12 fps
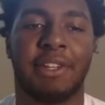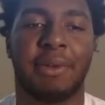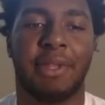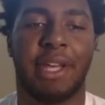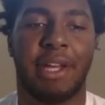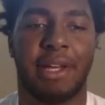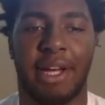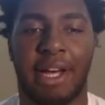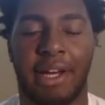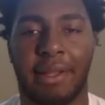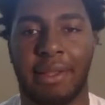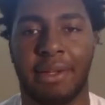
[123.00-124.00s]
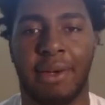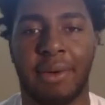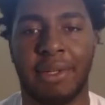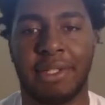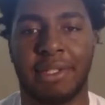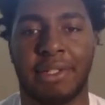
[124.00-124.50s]
that
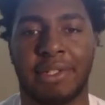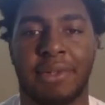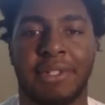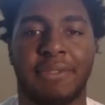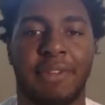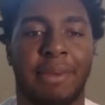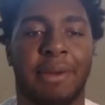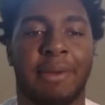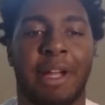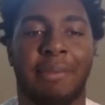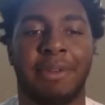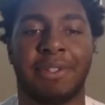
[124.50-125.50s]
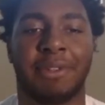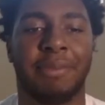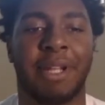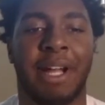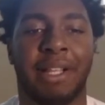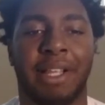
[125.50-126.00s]
there's always family around me. So I'm
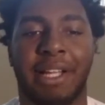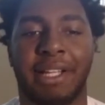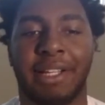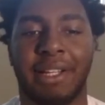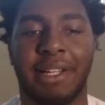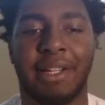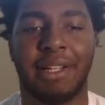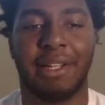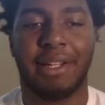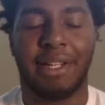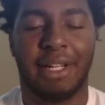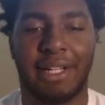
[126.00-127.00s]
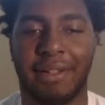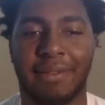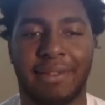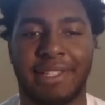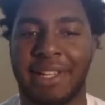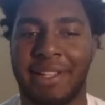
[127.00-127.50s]
not like a
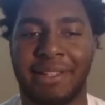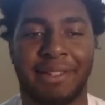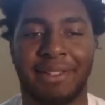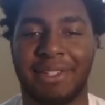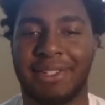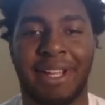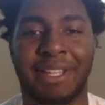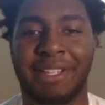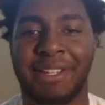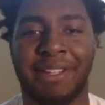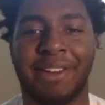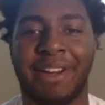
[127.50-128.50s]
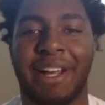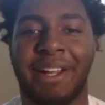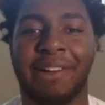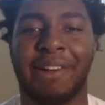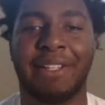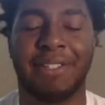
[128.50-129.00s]
Southerner stranded in
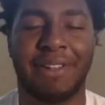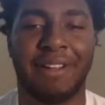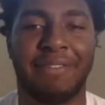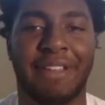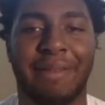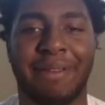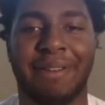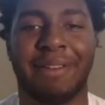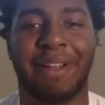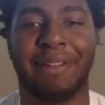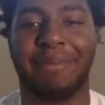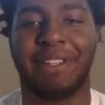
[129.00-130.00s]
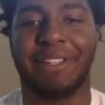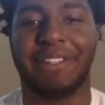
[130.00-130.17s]
Ohio. I do have family around me.